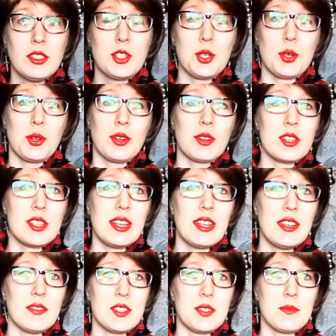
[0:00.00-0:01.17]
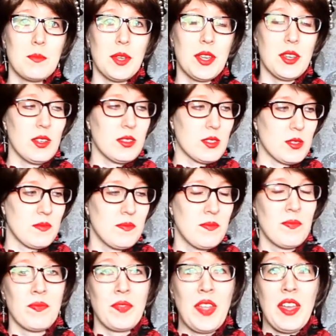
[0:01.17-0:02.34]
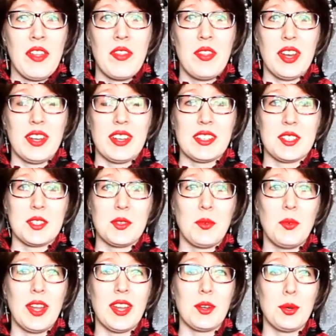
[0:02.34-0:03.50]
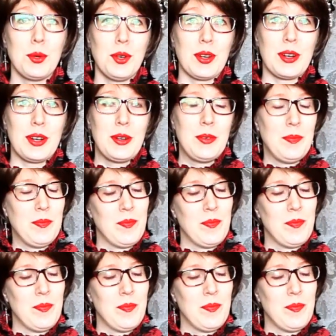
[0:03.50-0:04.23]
shorter sleeves, because that is way cooler.